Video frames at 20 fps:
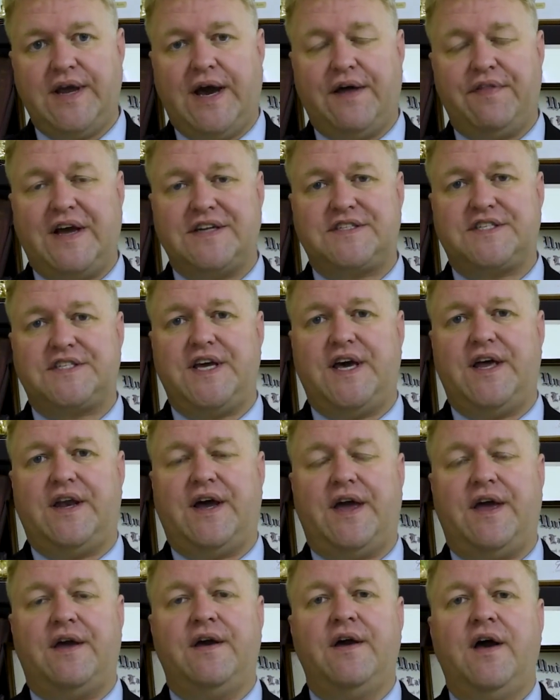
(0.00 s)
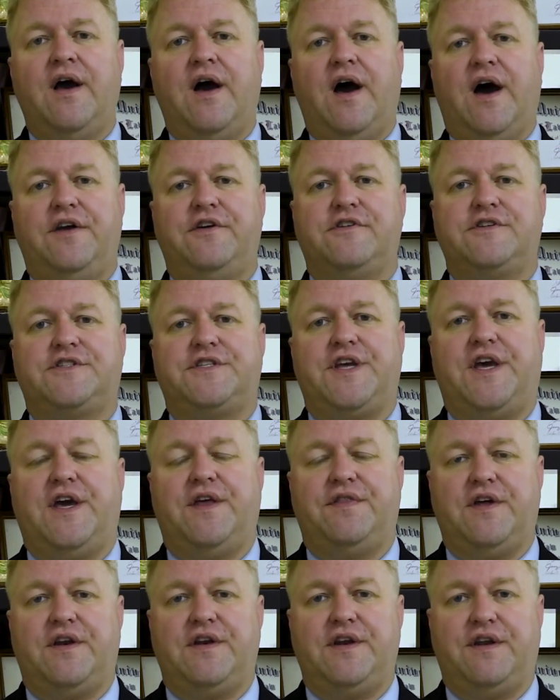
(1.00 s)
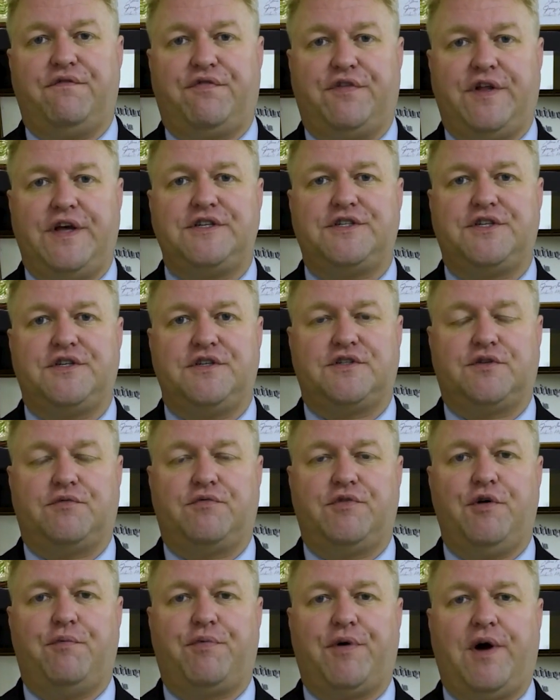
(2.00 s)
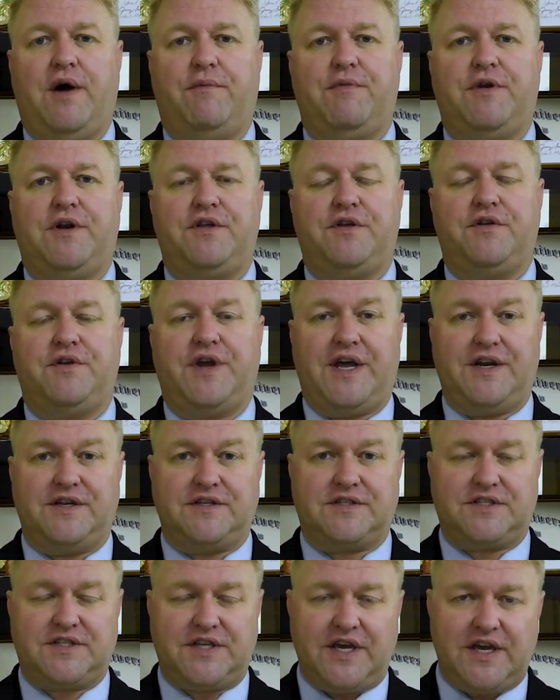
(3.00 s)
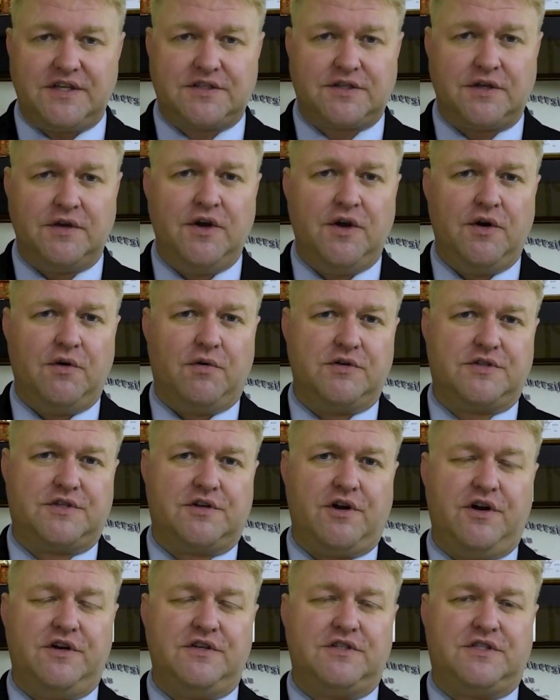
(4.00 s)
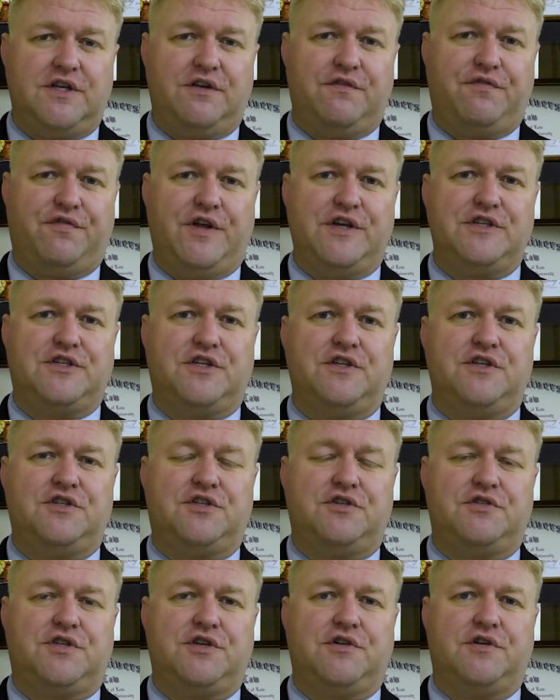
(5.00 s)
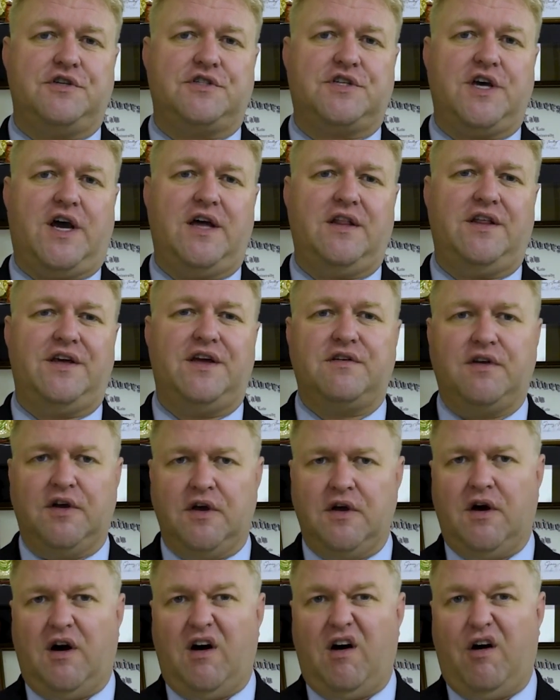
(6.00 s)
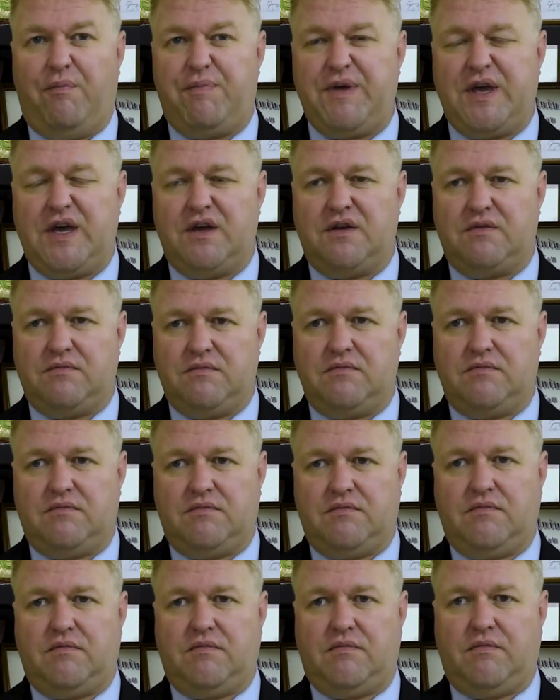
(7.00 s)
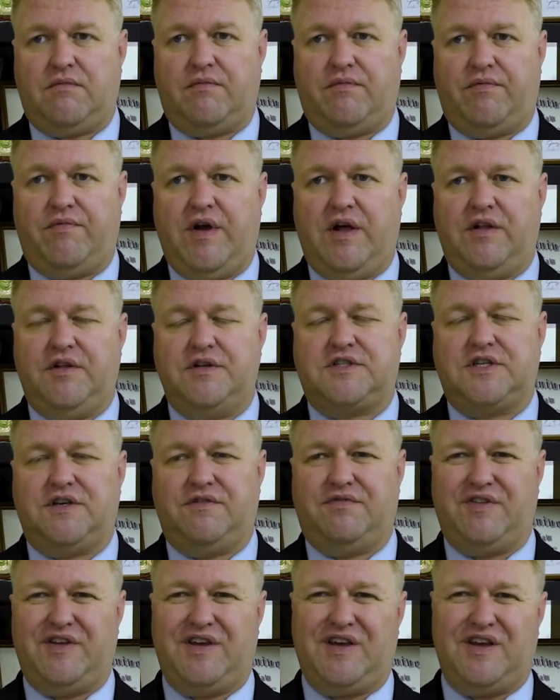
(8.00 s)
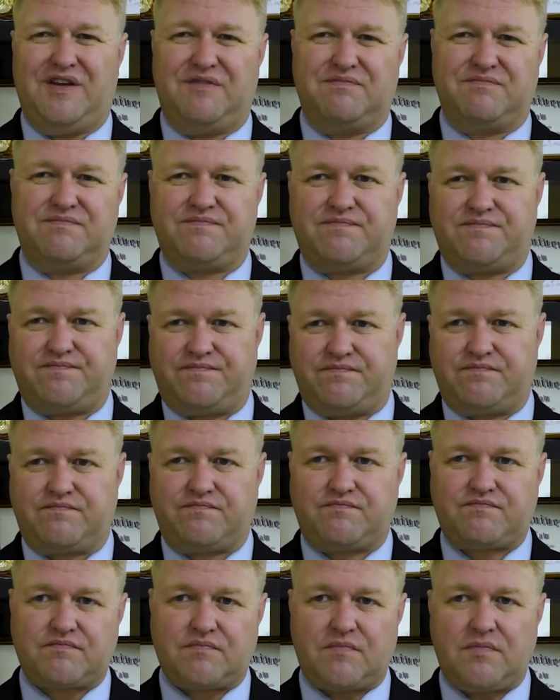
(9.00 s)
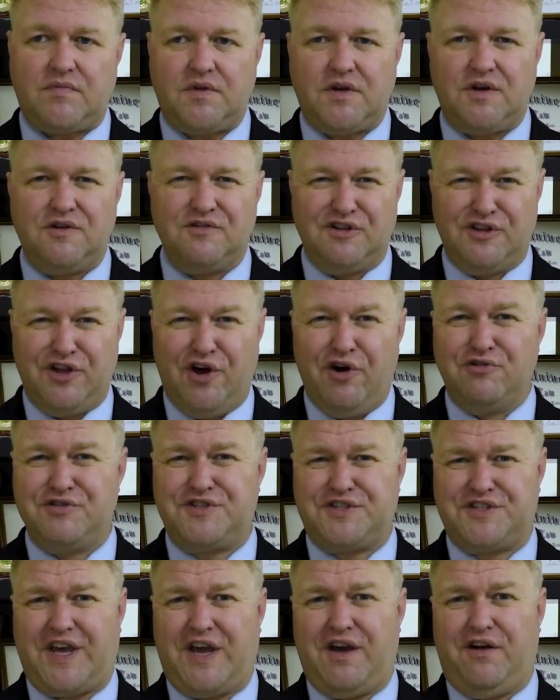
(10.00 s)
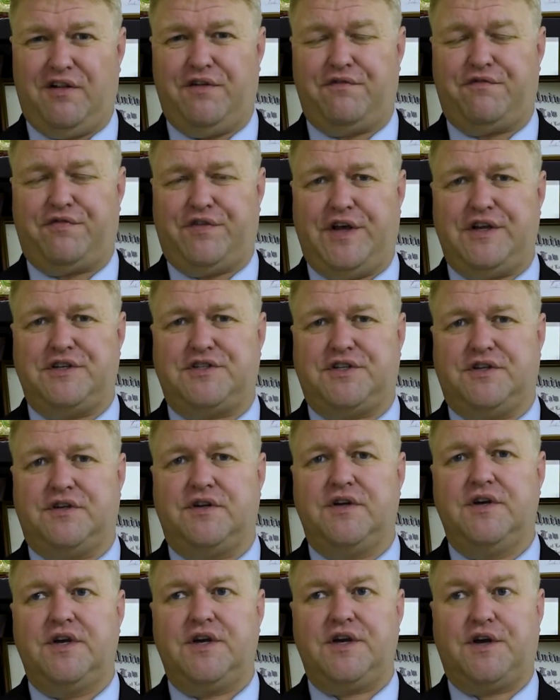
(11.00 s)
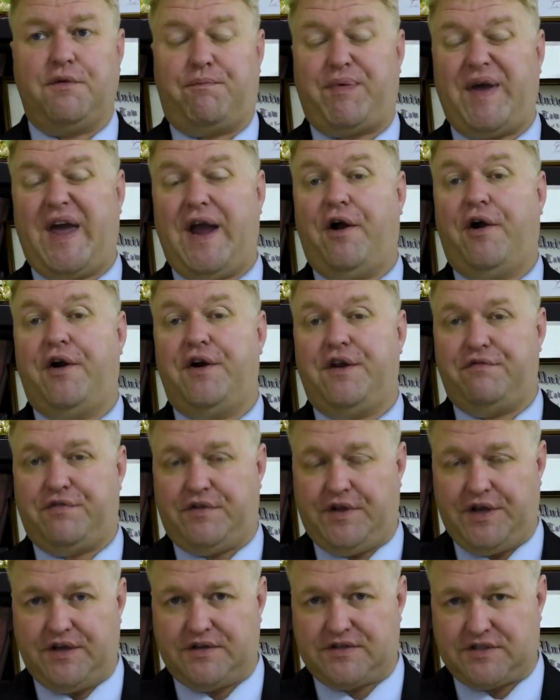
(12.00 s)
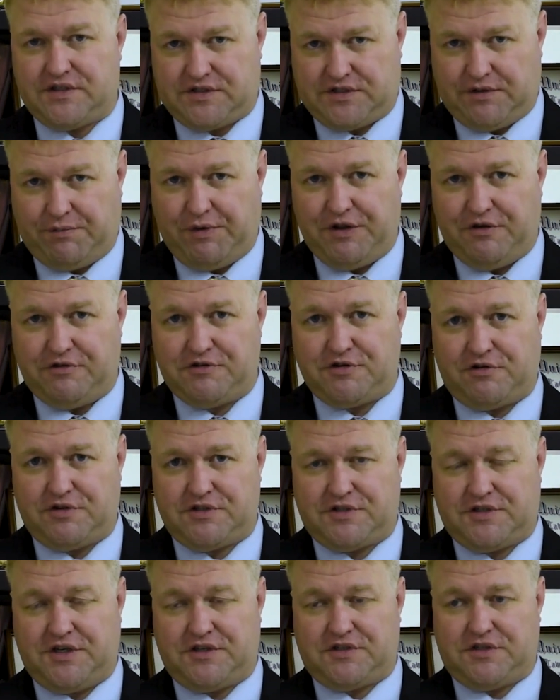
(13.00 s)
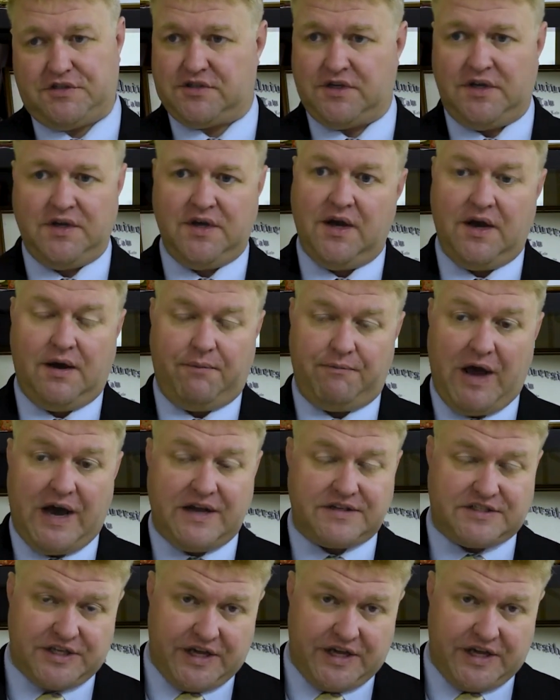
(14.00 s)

Now that said, I understand that inflation is a real problem in the United States. We're starting to see inflation issues here in Thailand, albeit relatively low scale inflation comparatively to some other jurisdictions. Not